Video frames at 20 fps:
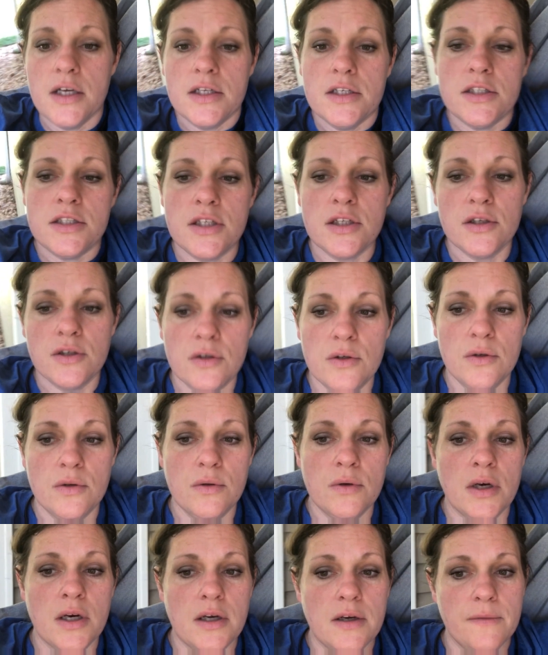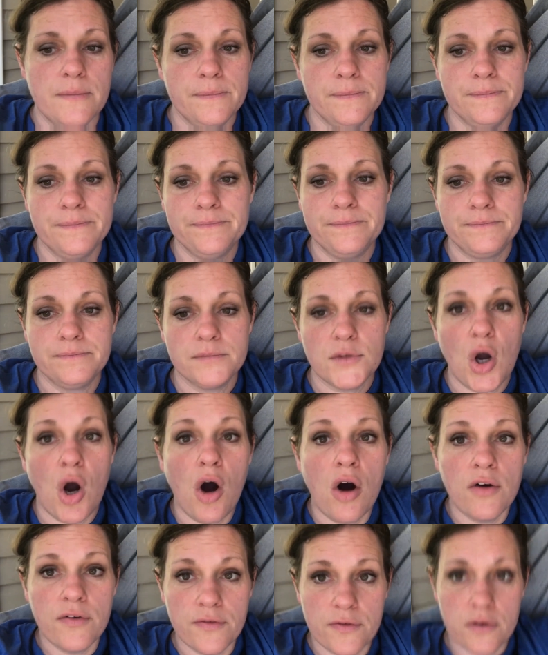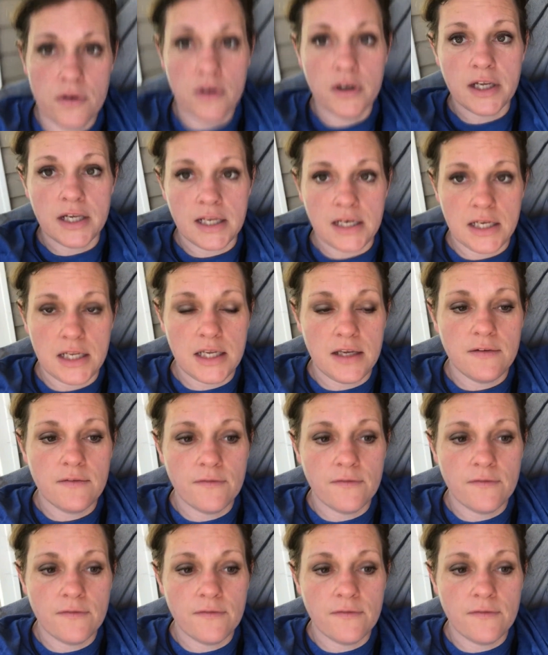to offer any